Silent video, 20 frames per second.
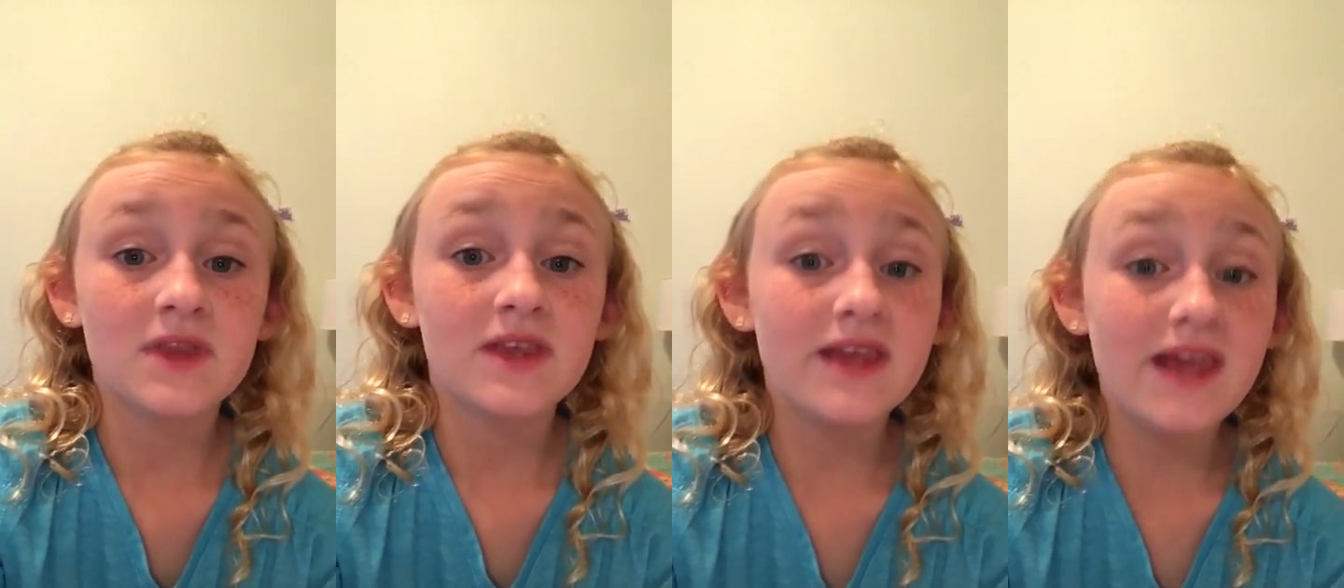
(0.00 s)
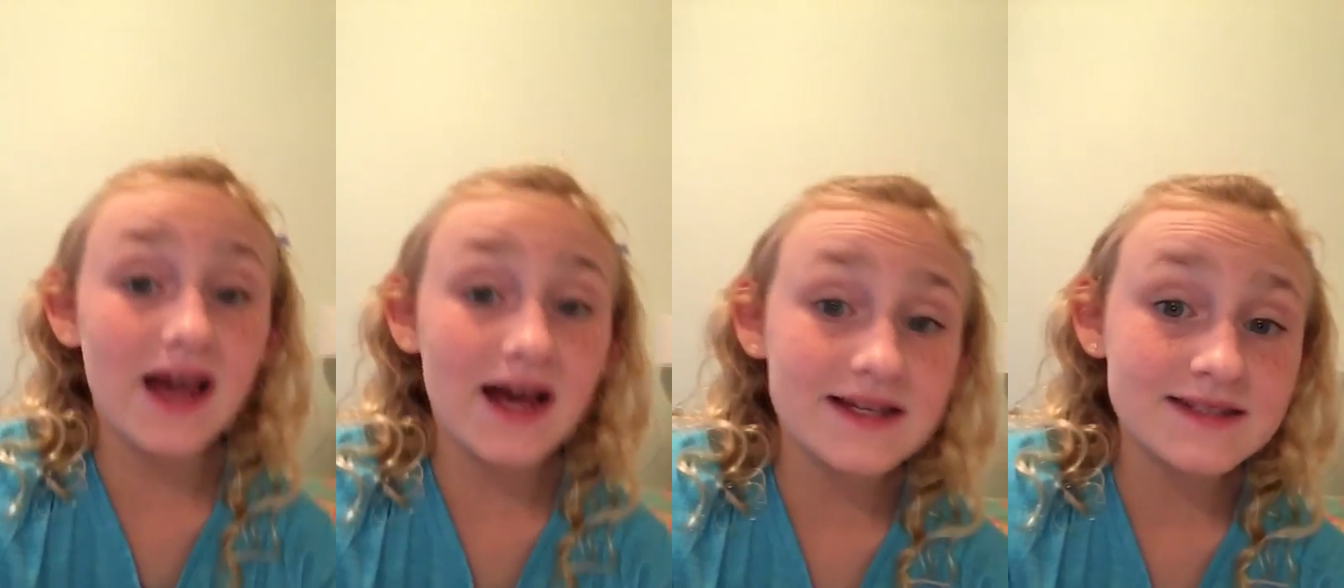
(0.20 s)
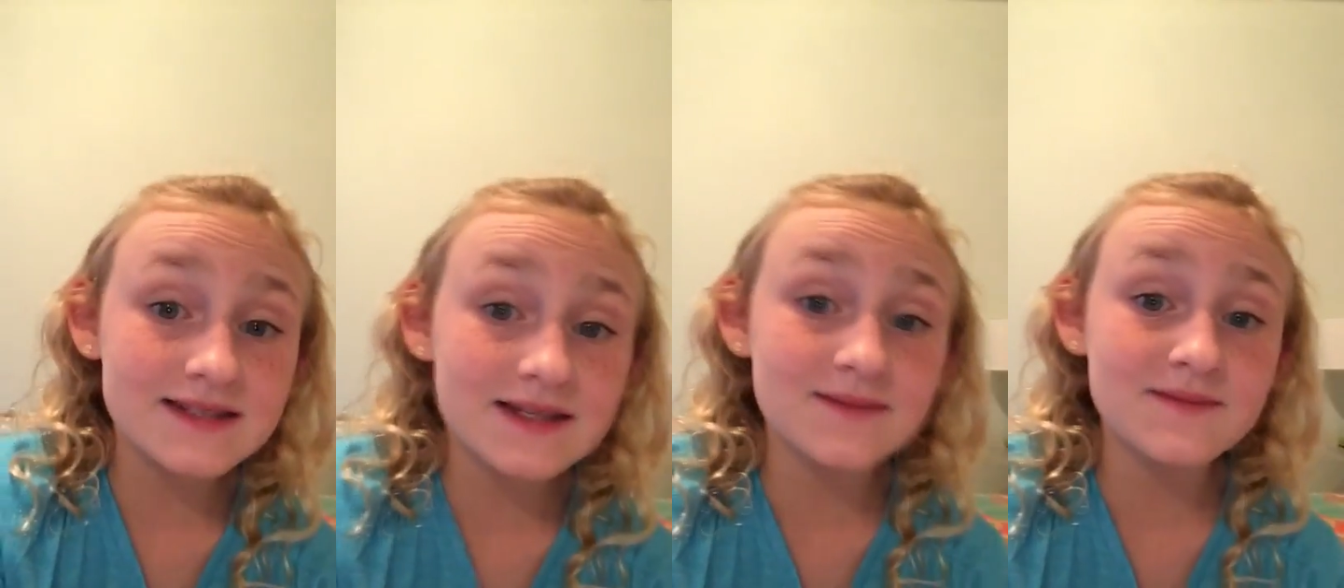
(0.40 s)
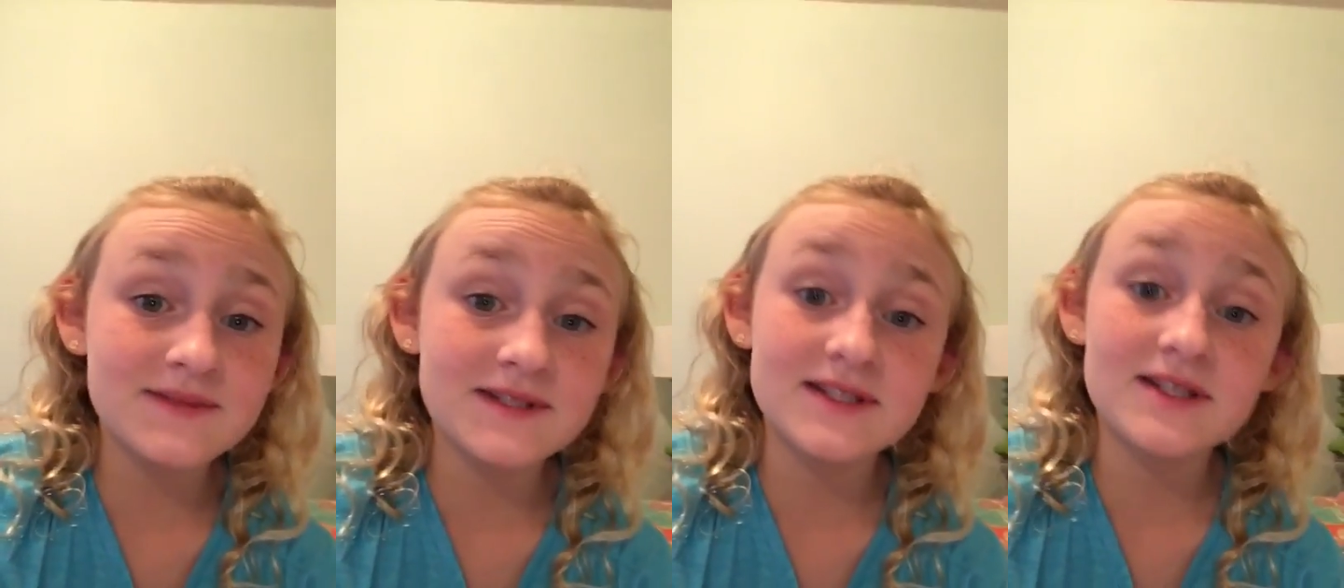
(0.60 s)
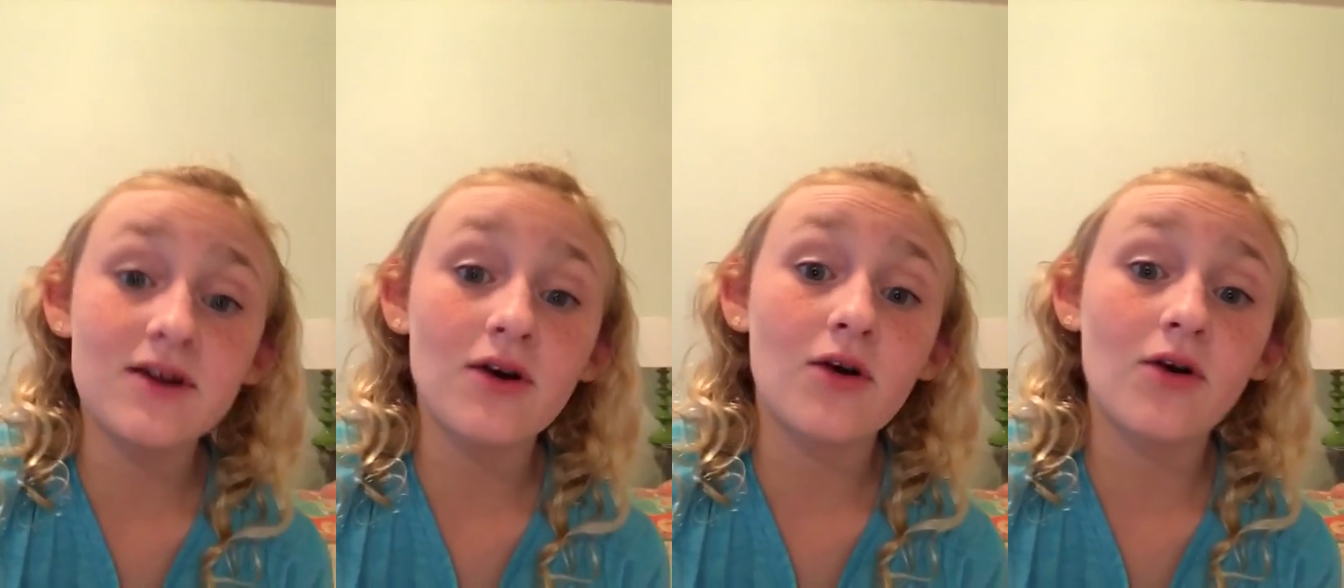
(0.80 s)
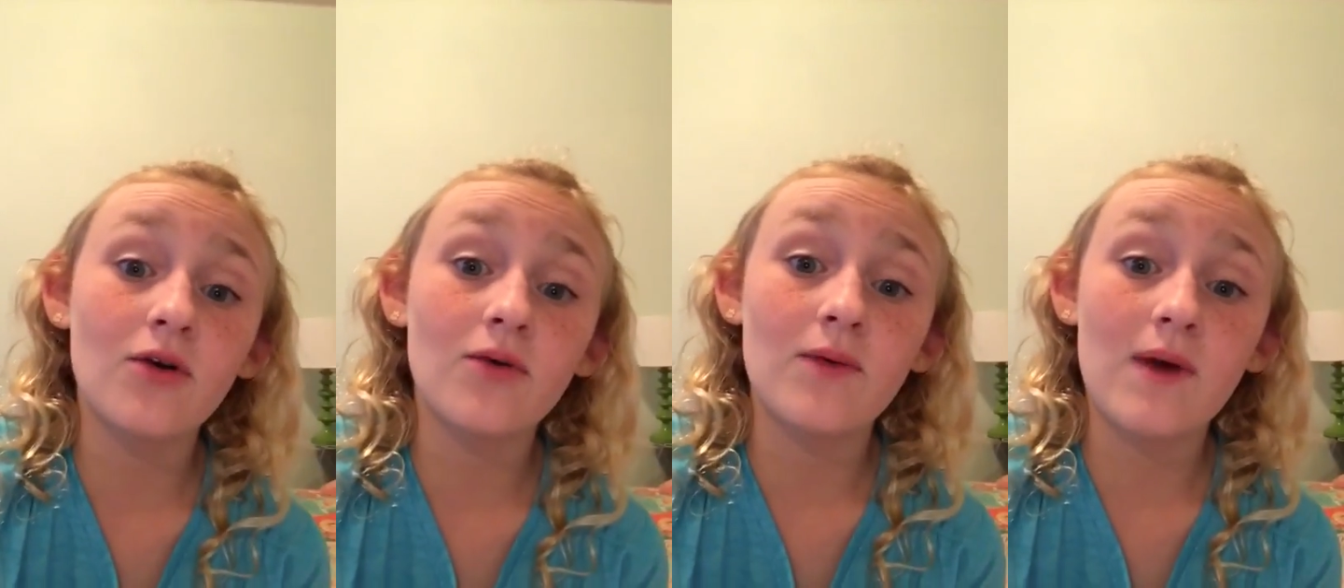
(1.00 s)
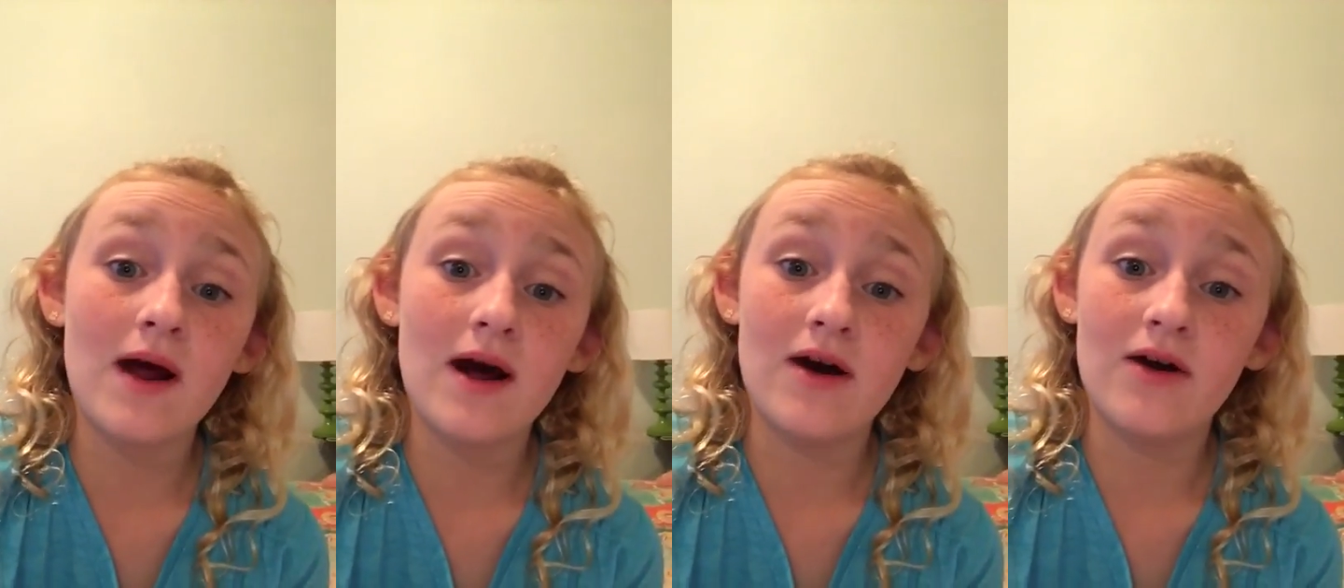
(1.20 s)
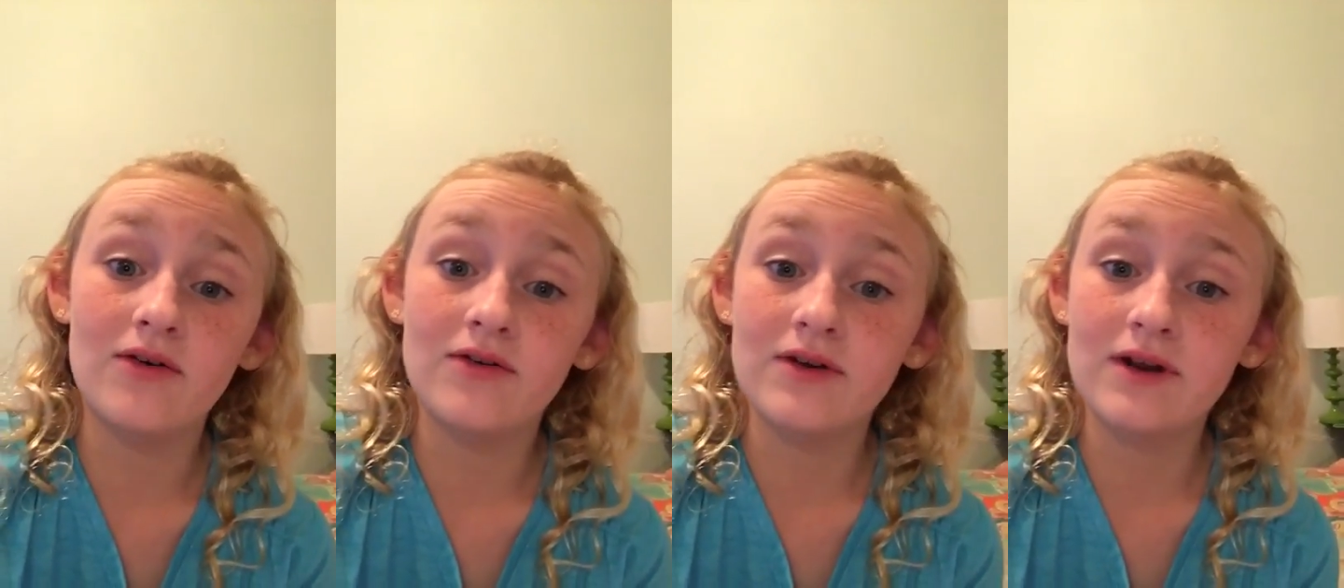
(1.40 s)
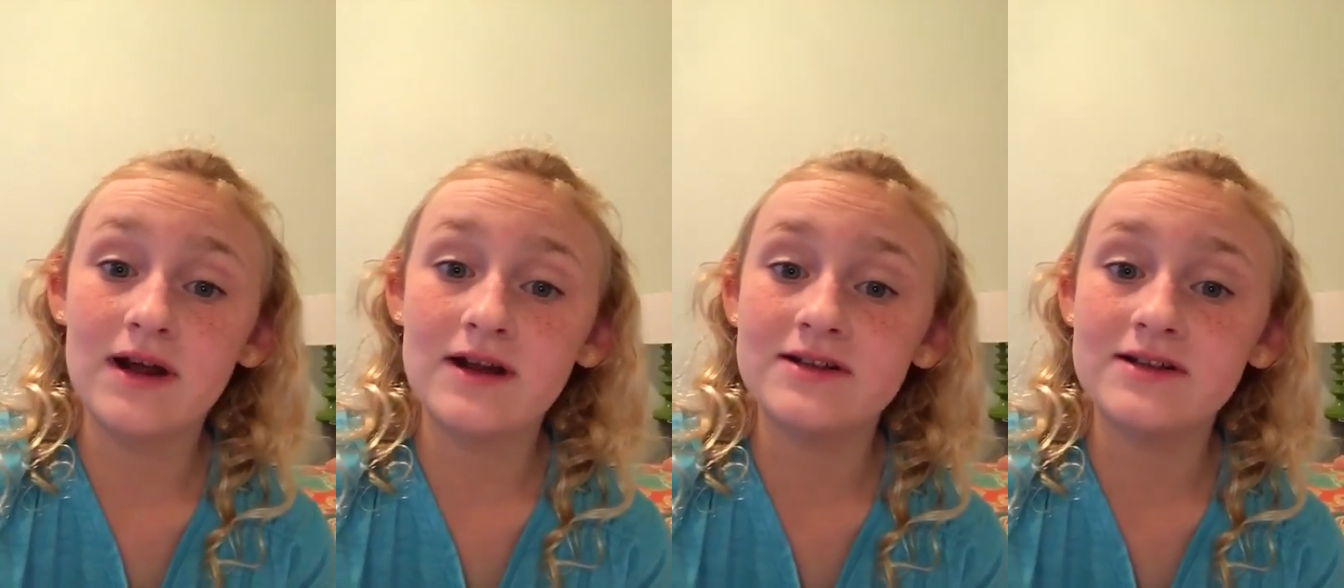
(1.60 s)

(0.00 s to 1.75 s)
Yes, I'm still around.